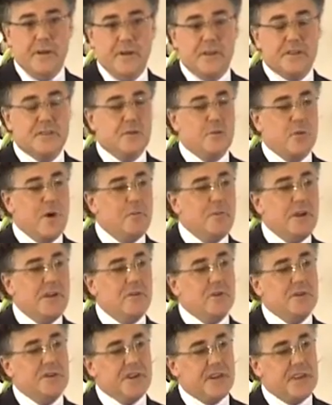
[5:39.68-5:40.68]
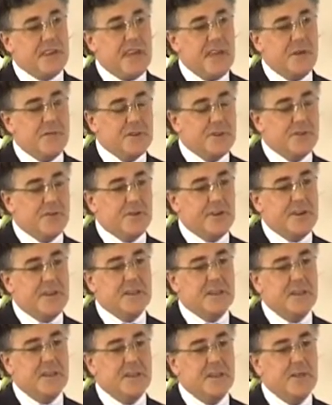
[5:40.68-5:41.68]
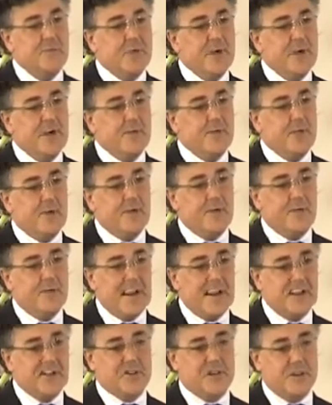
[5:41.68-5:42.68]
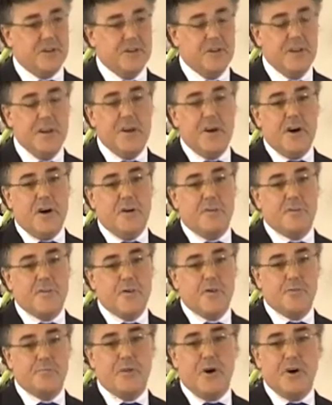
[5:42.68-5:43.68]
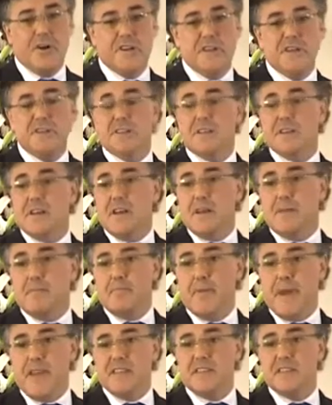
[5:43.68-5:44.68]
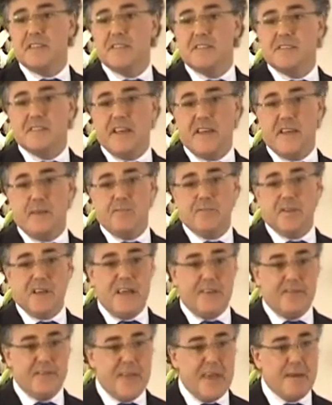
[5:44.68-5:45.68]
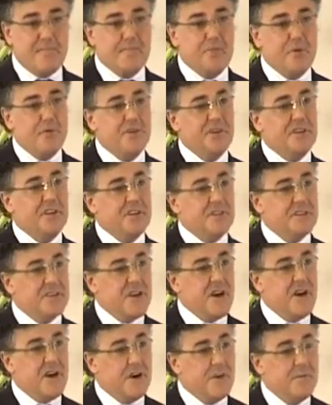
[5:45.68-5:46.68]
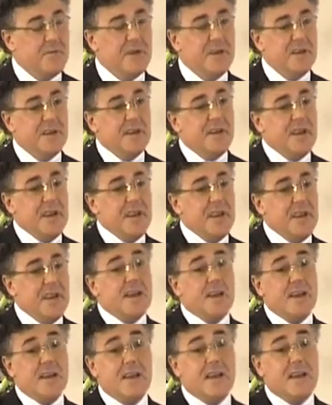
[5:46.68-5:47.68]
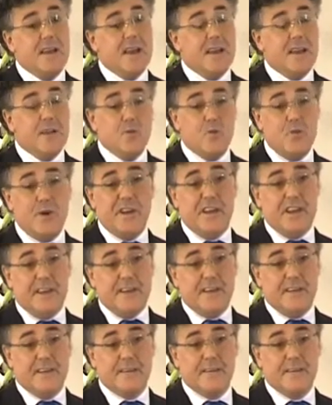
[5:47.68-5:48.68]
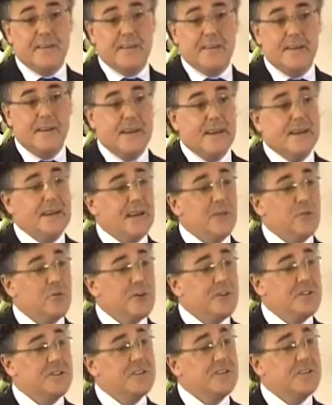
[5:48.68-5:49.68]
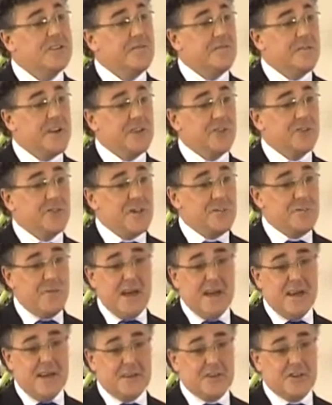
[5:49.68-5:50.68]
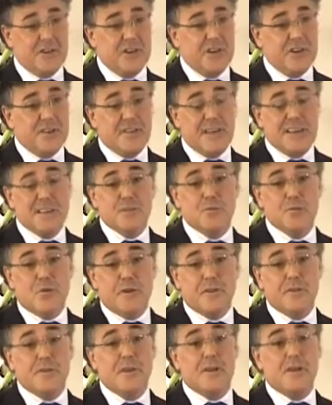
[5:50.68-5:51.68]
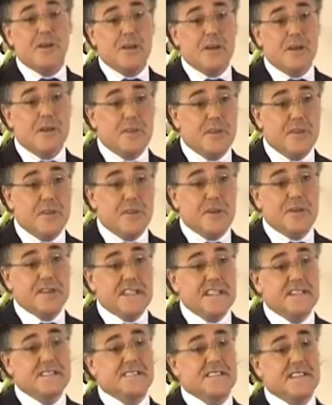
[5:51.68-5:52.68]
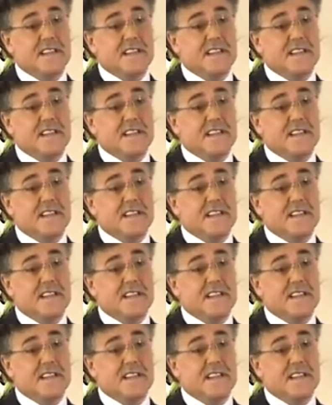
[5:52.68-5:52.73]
So when we look at a chemistry, it's simply a reflection of your body's best attempt at that point in time in winning. In other words, it's a victory match. That's what the body is.